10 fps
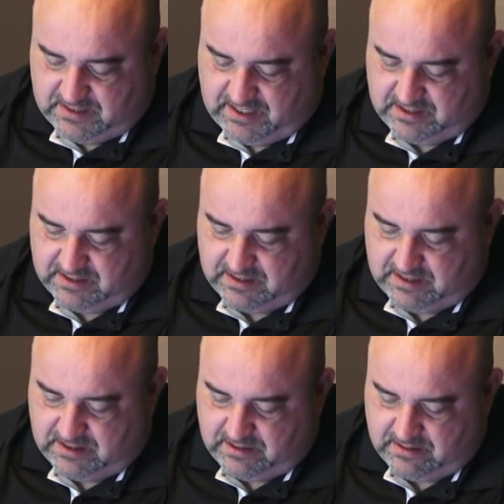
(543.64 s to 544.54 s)

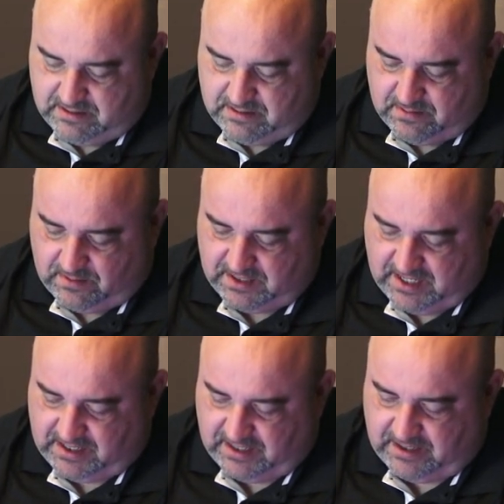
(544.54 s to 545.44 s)
Test one
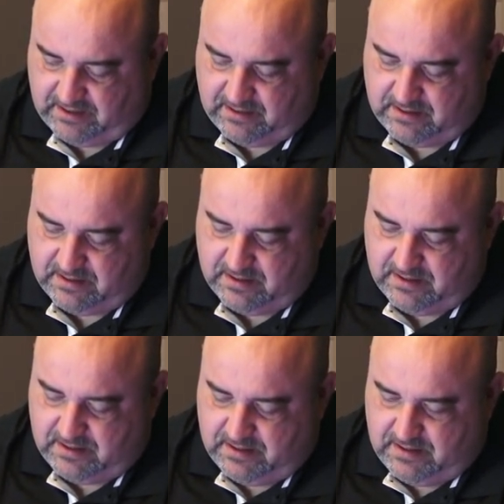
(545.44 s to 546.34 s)
I D.
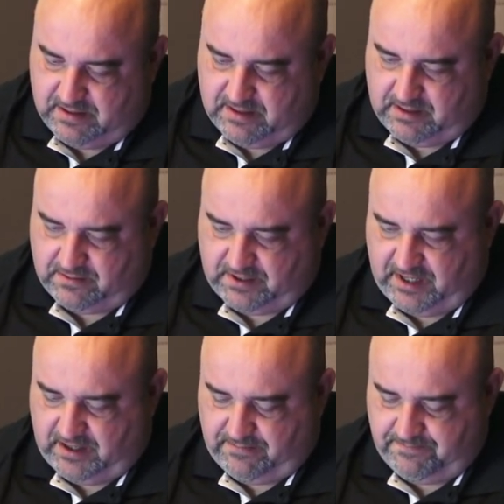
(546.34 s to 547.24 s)

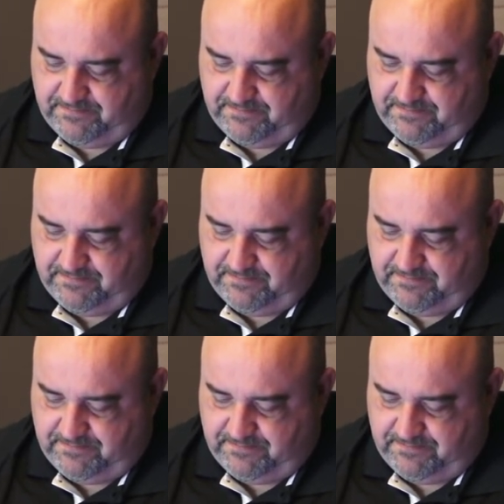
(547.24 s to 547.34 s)
Okay.